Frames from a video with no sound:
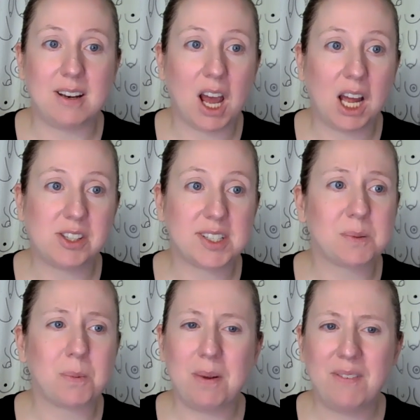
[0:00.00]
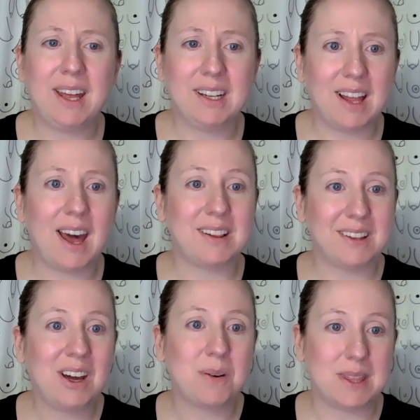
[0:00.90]
not just, well, we've had a lot of
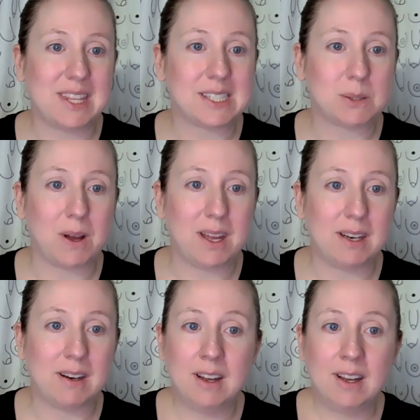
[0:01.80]
luck with this one.